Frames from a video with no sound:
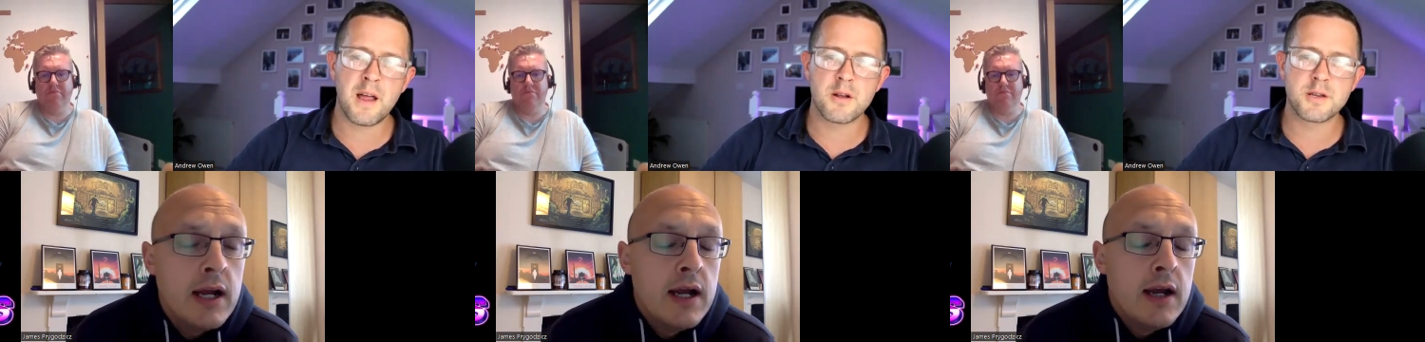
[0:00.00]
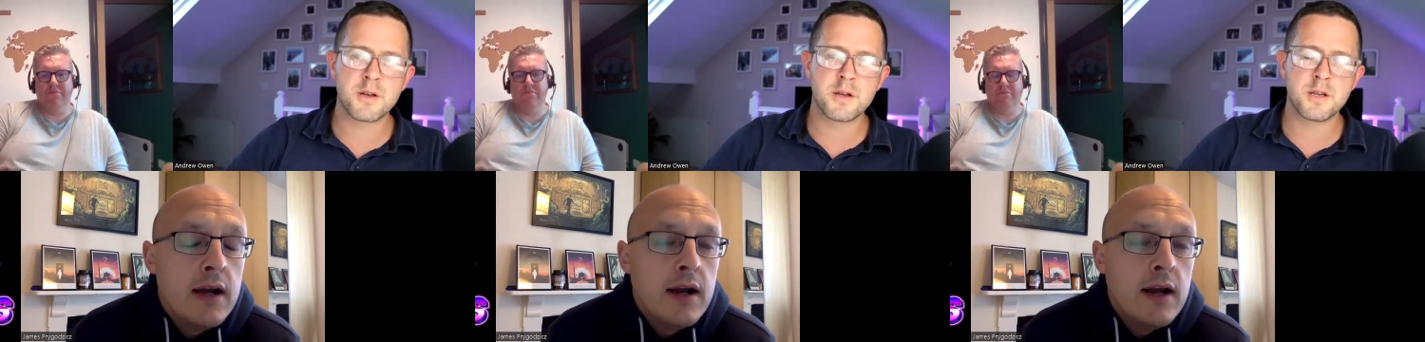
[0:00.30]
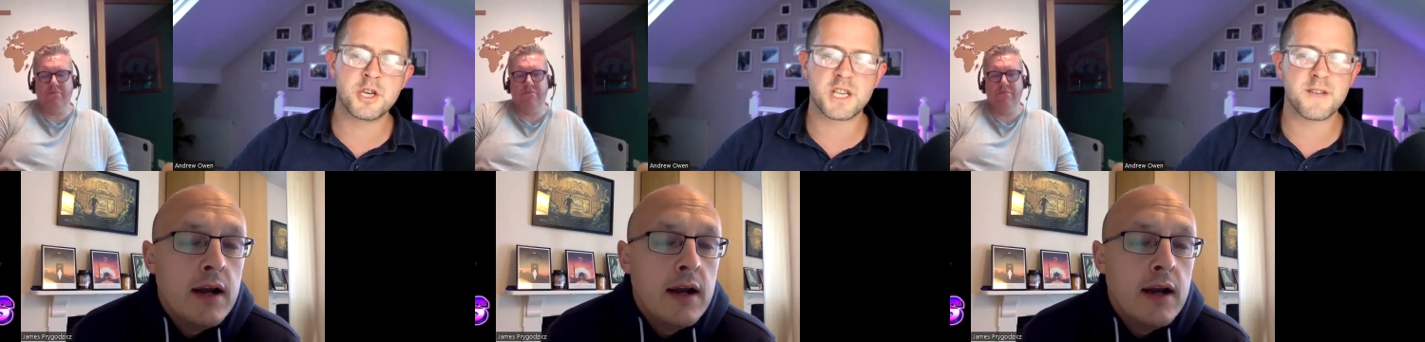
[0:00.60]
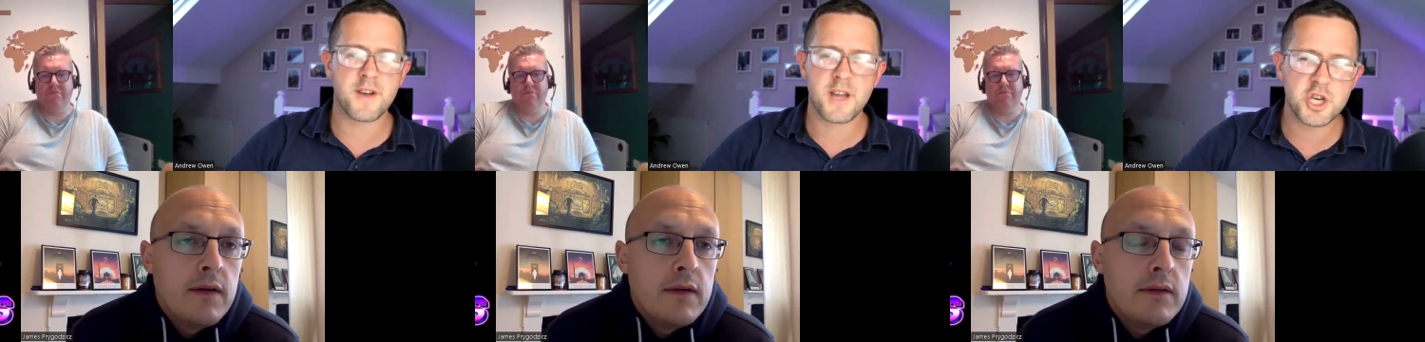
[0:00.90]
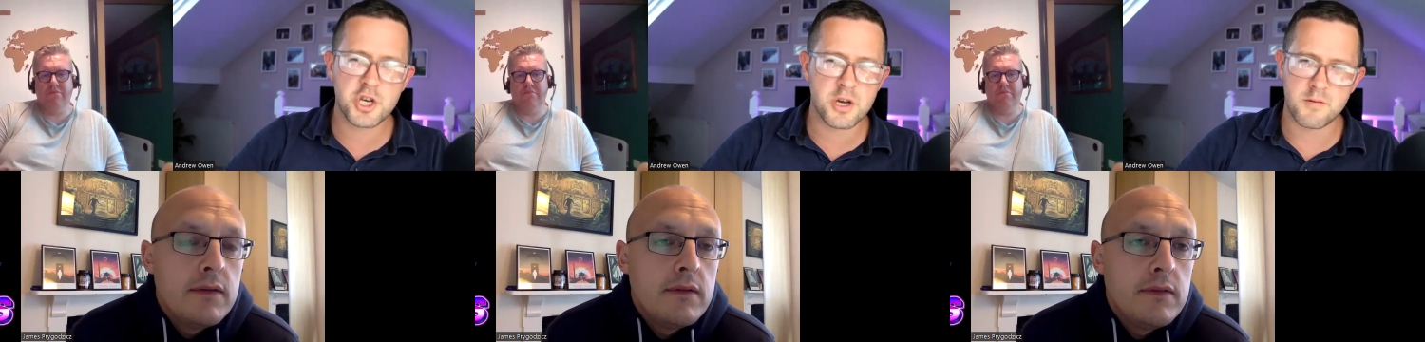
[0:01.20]
Speaker 1: also
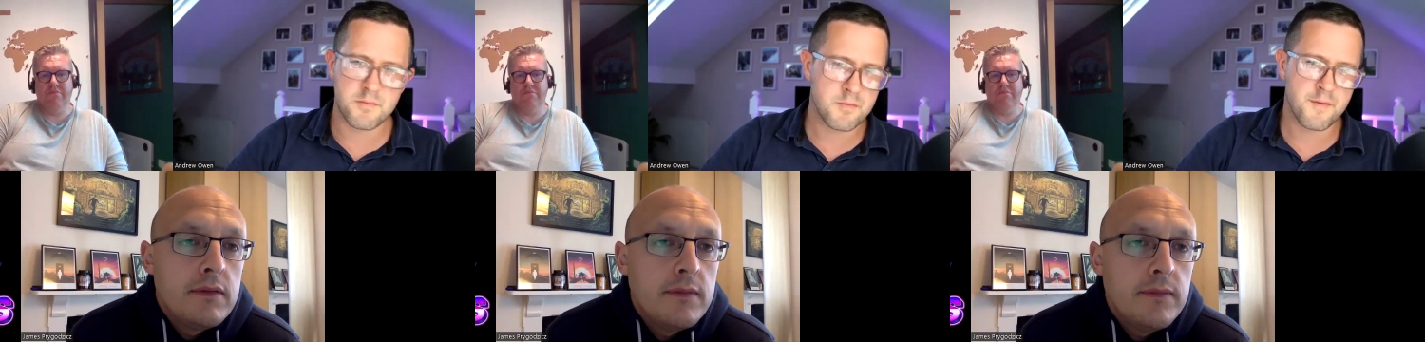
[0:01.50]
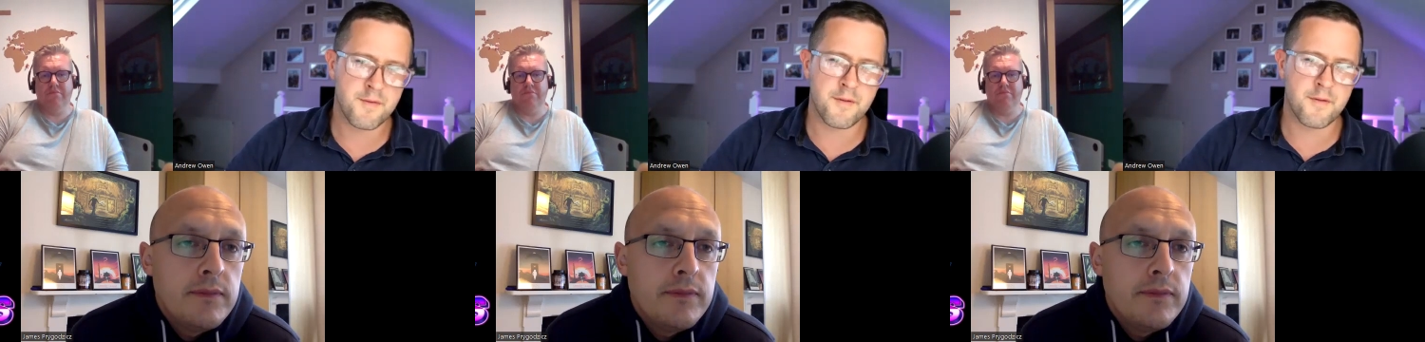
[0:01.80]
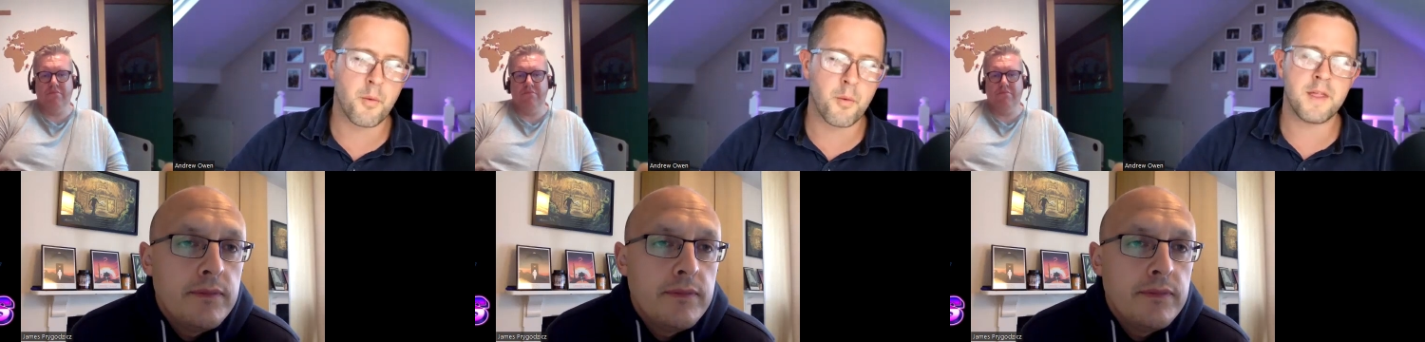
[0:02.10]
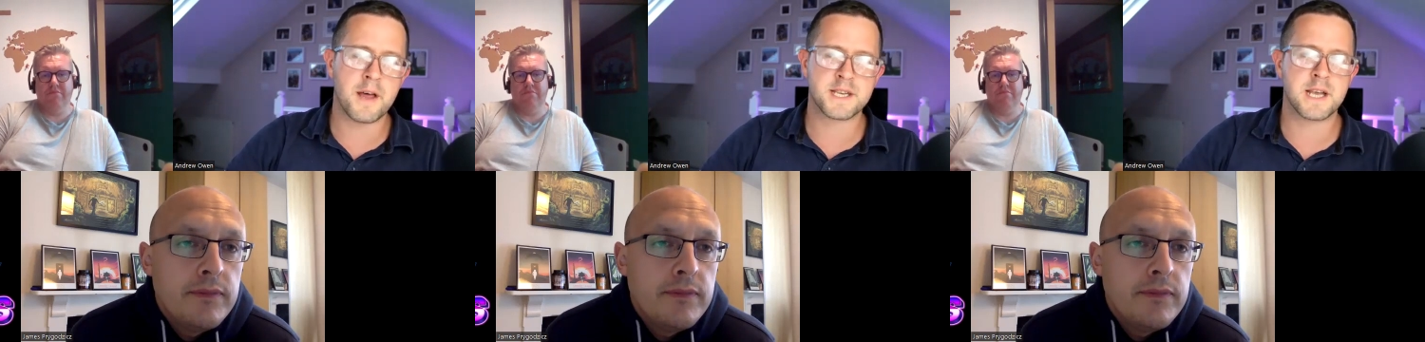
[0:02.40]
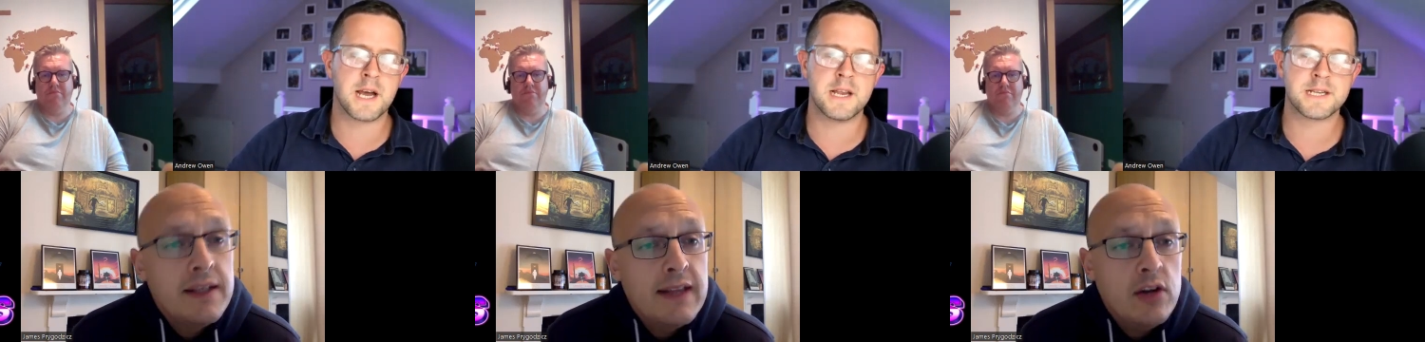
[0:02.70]
justification for why that
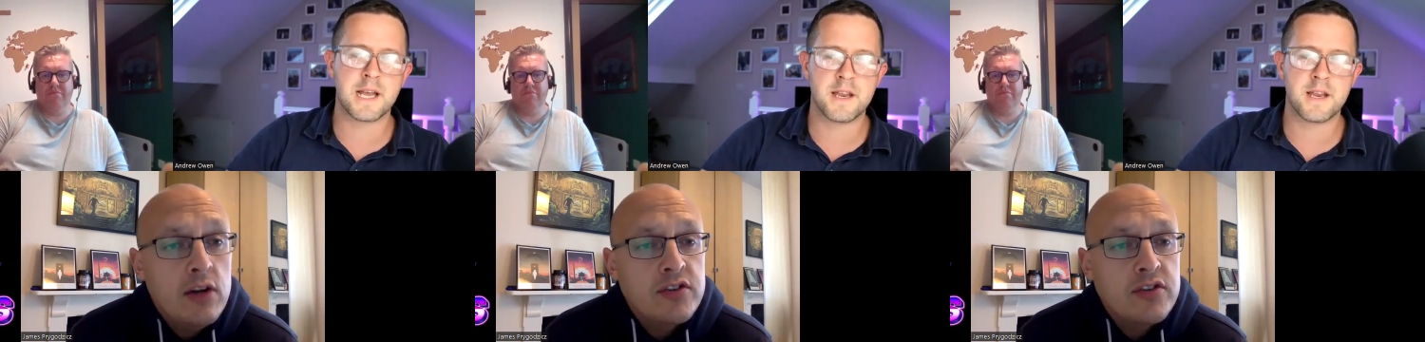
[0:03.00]
yeah, is like